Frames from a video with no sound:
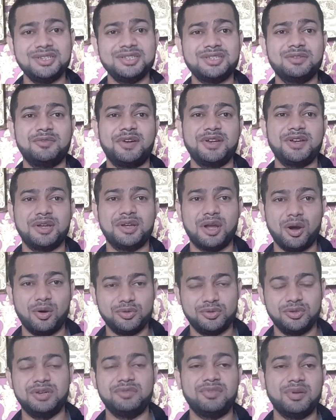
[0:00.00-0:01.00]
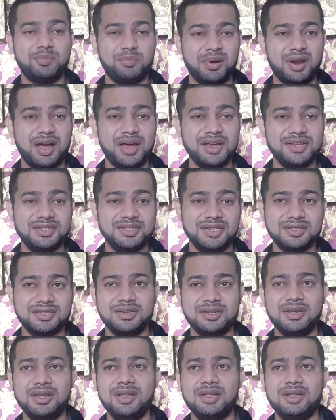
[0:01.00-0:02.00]
when you go to different
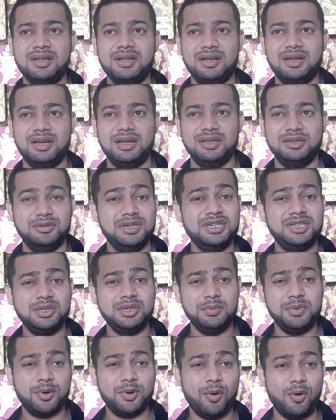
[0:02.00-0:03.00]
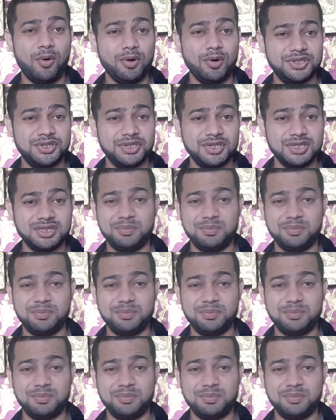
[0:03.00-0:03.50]
places. You need to be cautious,